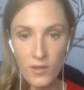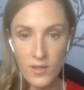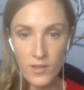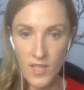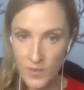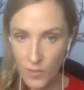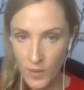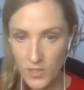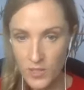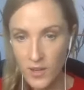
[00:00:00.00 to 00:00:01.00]
the depths of
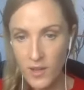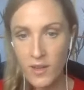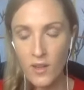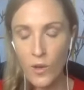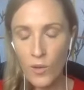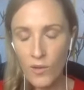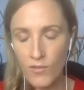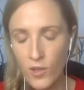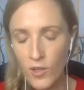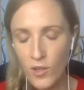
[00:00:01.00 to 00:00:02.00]
winter, going
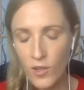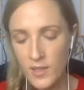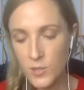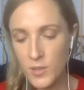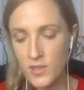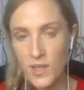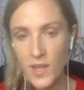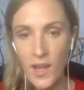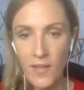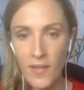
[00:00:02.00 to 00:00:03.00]
fully into it,
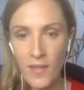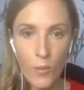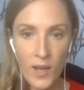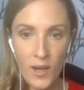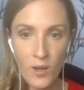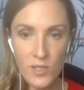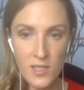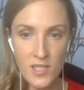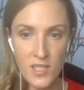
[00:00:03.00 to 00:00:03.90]
and then coming out into